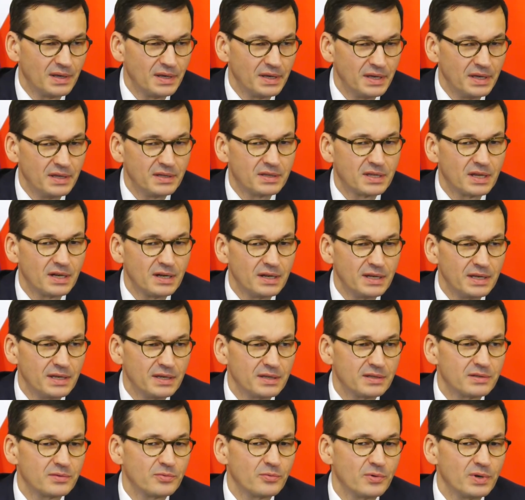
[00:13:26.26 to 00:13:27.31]

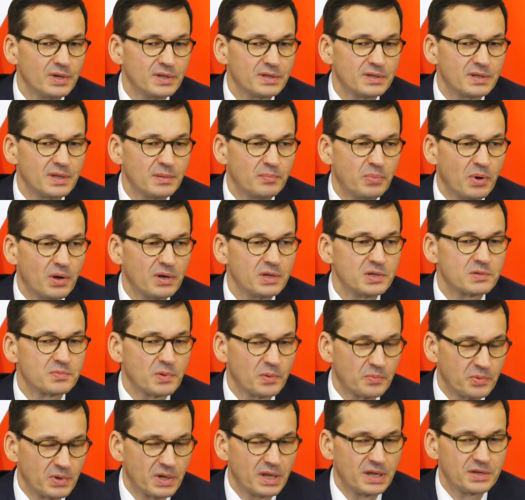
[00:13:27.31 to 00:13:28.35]
interlinked with the Polish
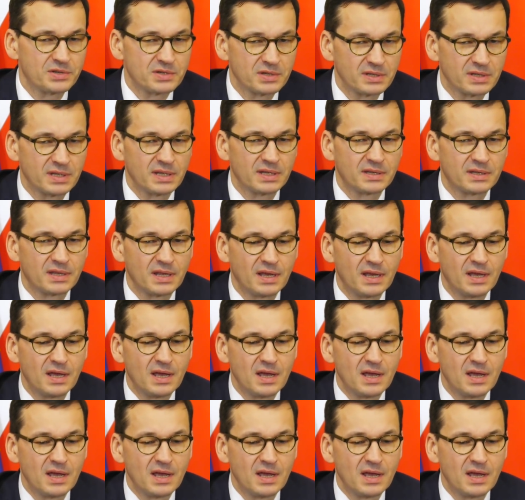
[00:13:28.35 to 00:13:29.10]
population that